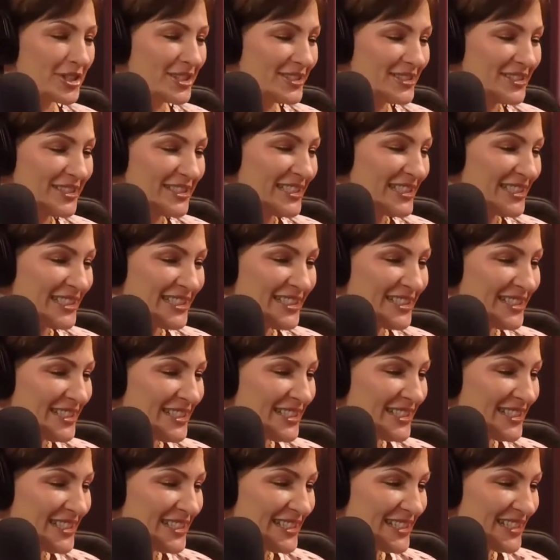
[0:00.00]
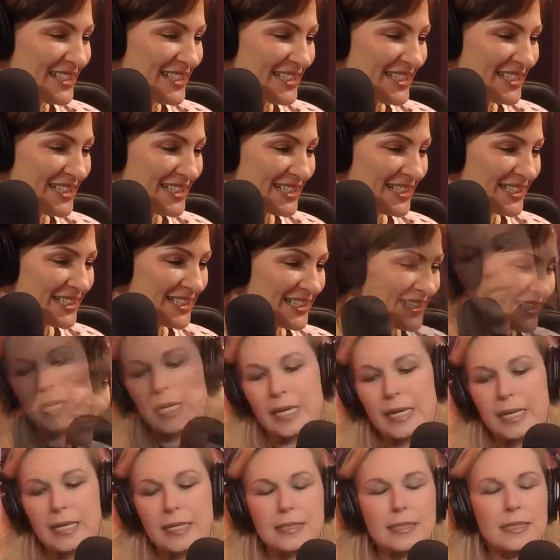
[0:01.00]
But I thought what was
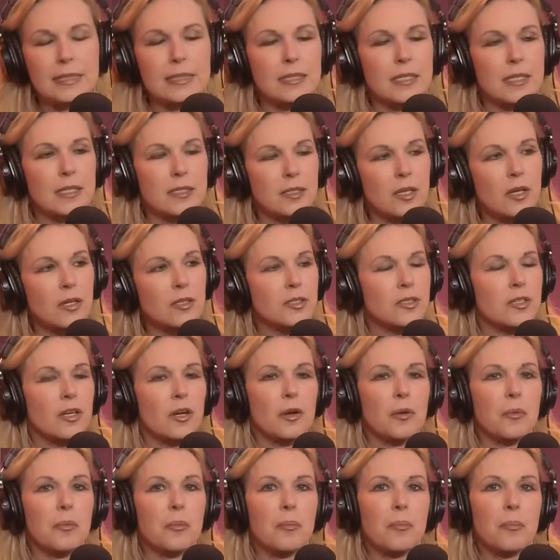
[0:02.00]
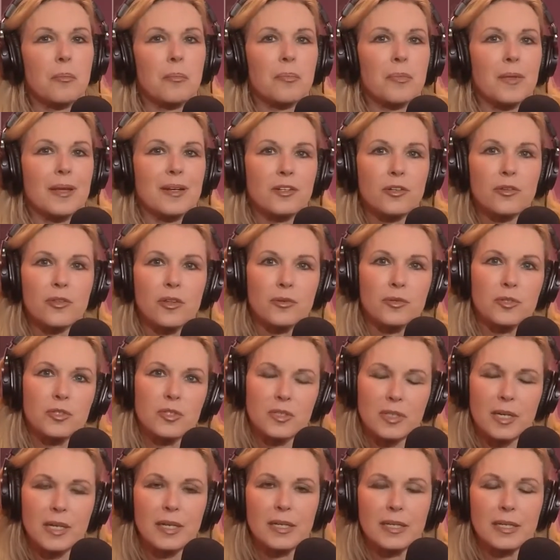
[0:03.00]
interesting is it's also, they do those
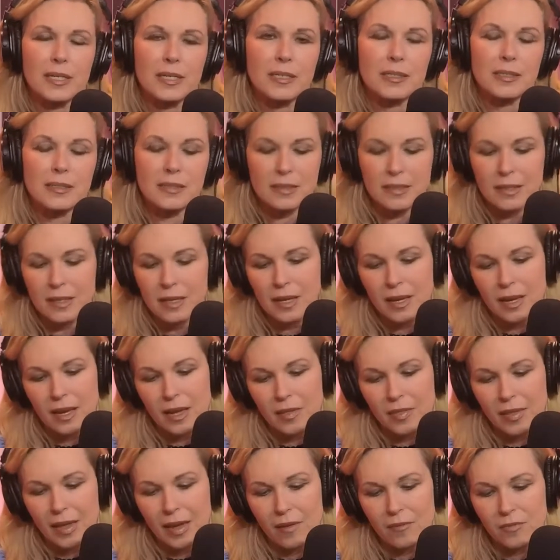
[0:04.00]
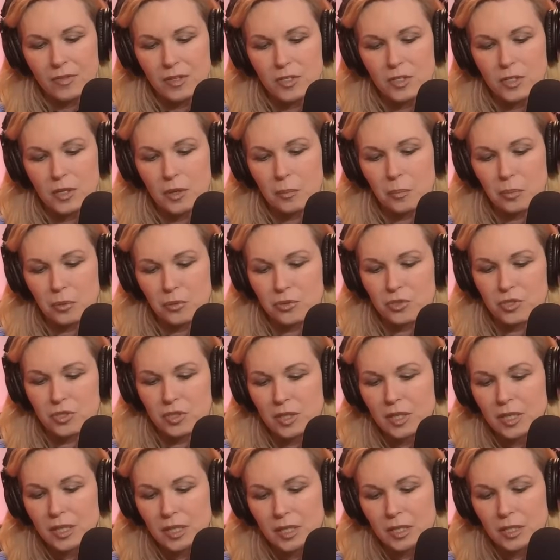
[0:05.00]
studies, and they have this
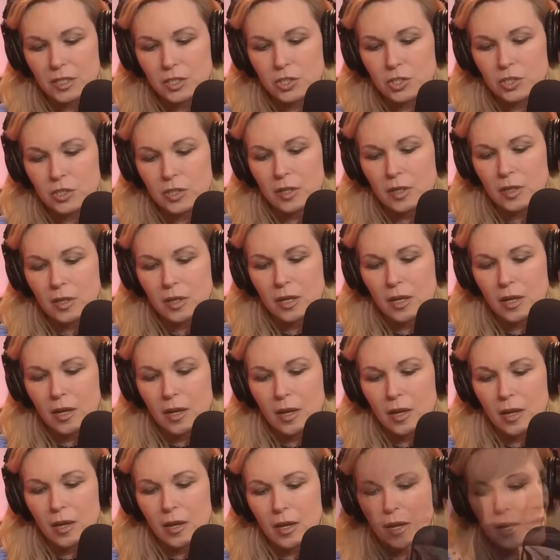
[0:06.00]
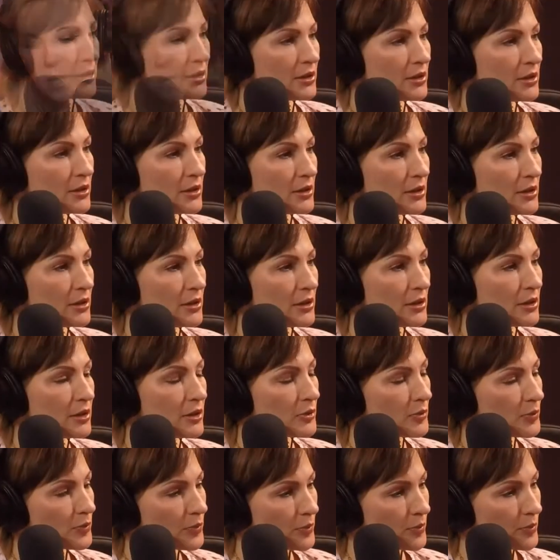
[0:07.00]
percentage. Those are
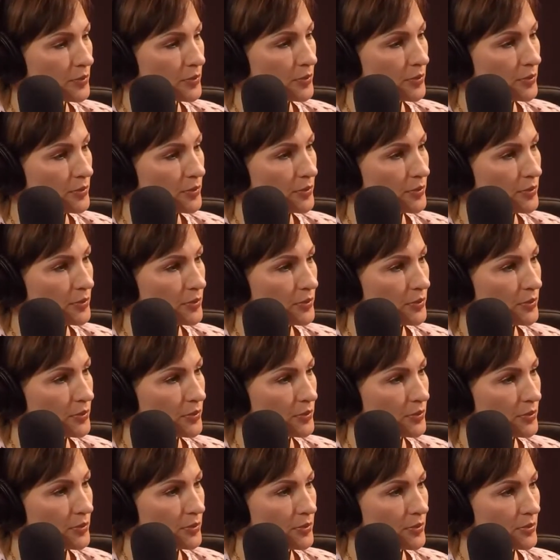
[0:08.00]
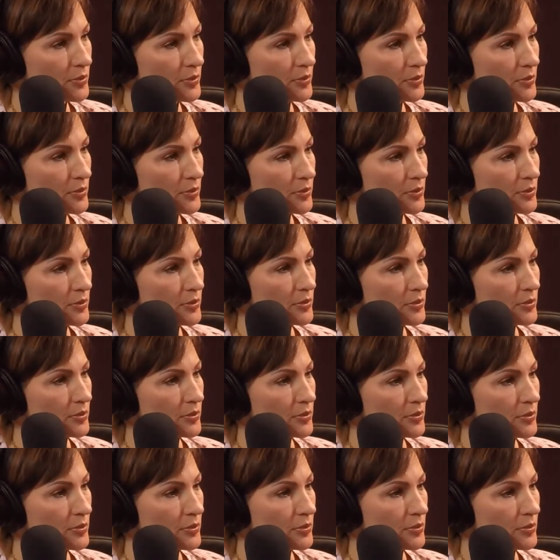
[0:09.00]
probably people who go in and they
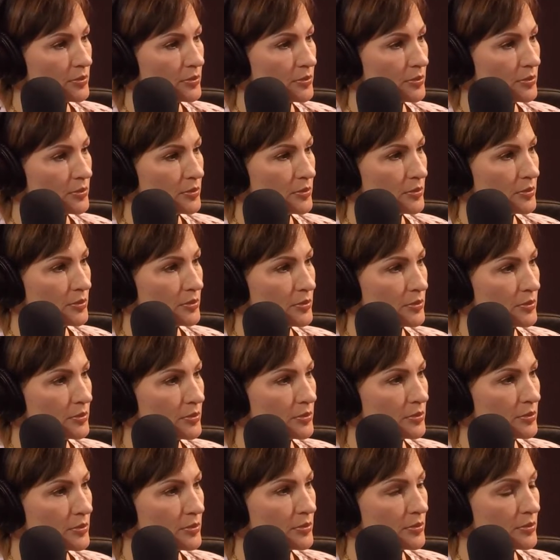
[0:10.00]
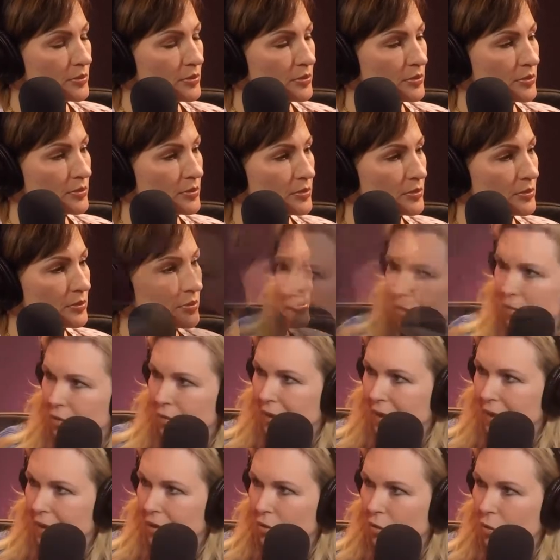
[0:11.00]
know are falling under that mental health
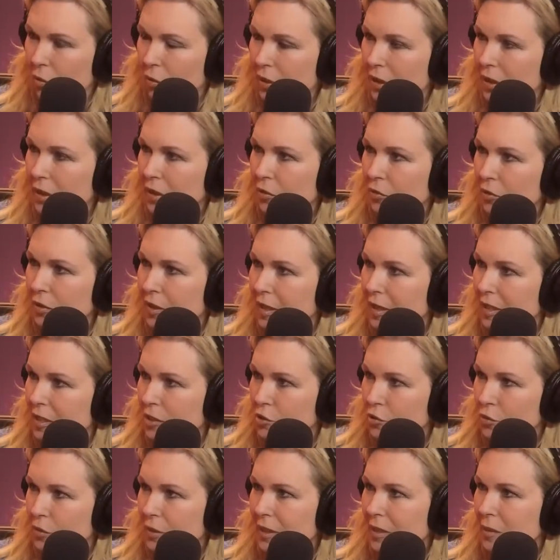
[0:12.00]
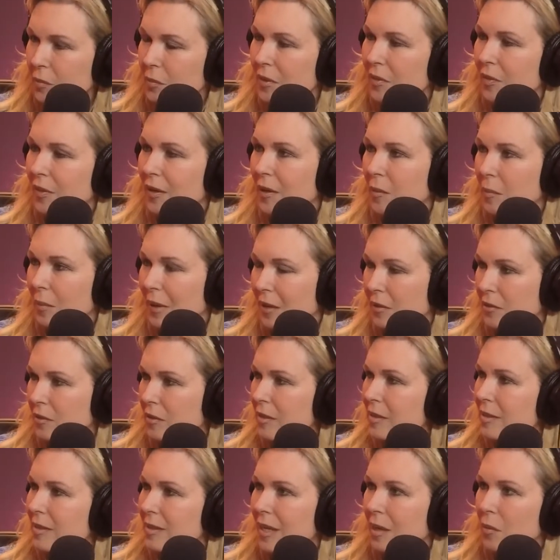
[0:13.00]
category and are getting treated. But think about
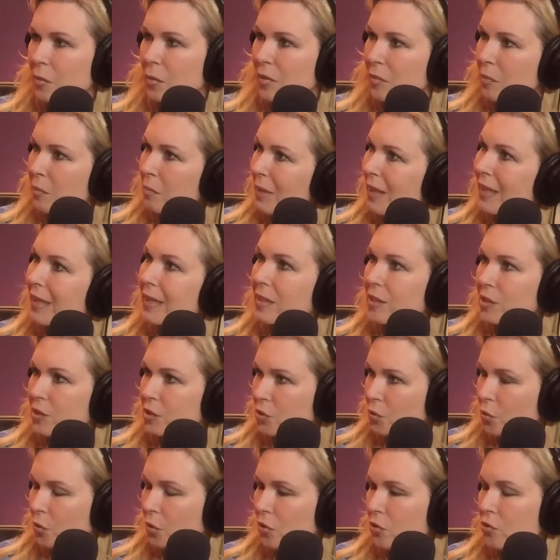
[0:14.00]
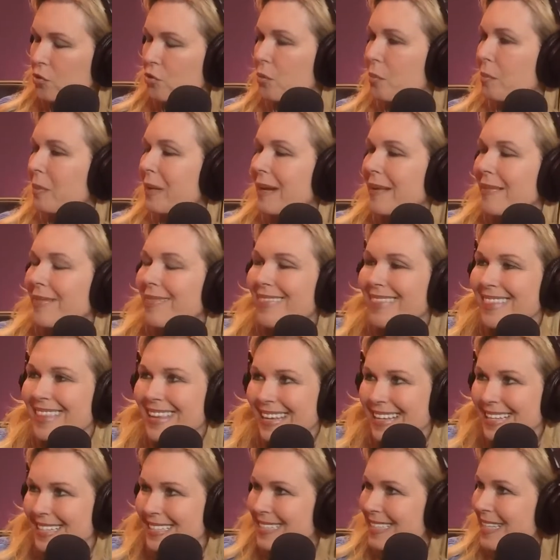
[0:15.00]
the same with many disorders or many
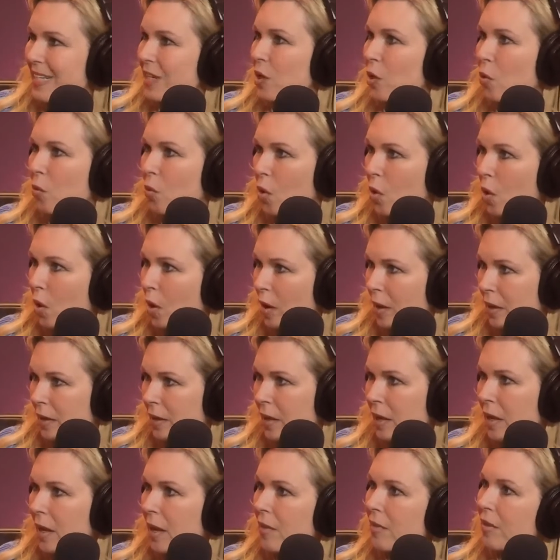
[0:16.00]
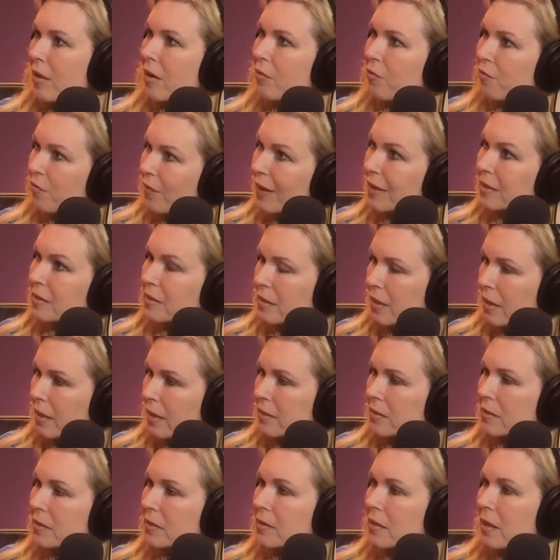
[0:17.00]
things that go on that affect
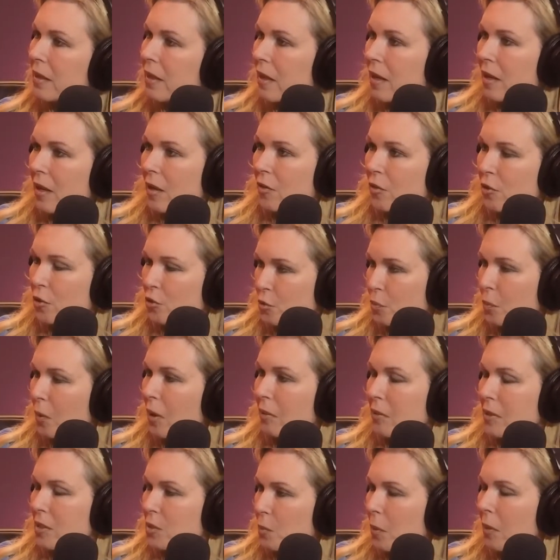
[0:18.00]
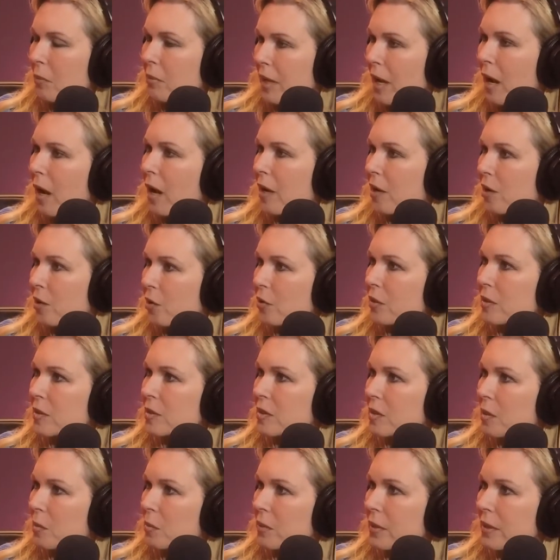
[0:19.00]
us. It's probably higher in
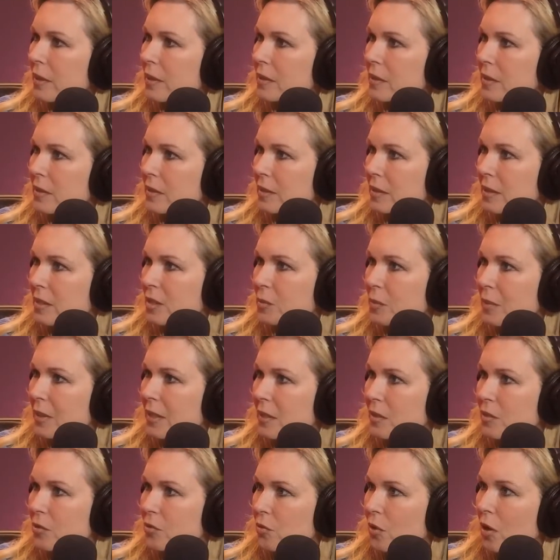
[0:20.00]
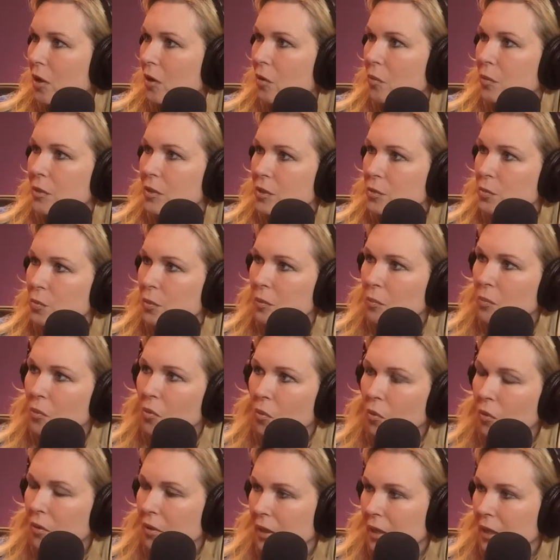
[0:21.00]
some instances because they're not always
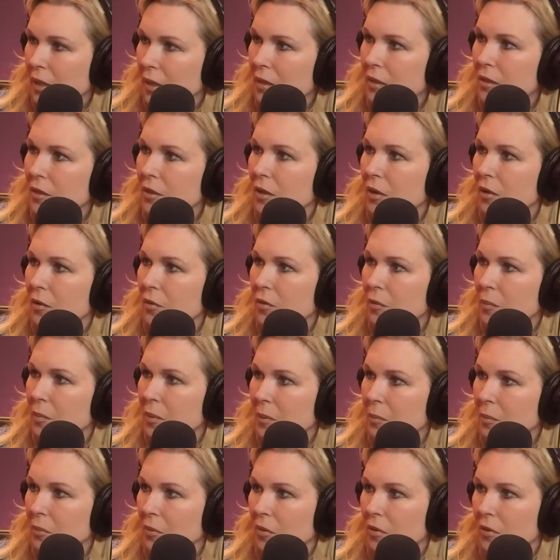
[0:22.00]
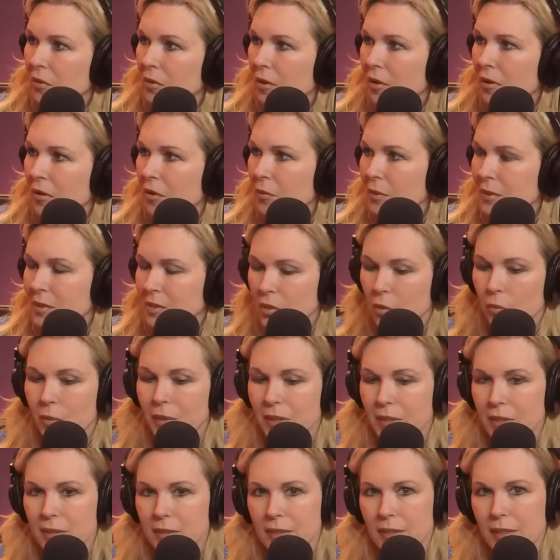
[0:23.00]
reported. The people are not always
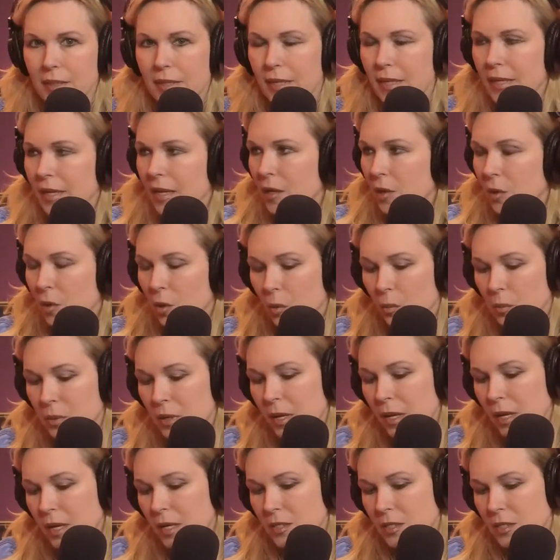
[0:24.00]
going and seeking help.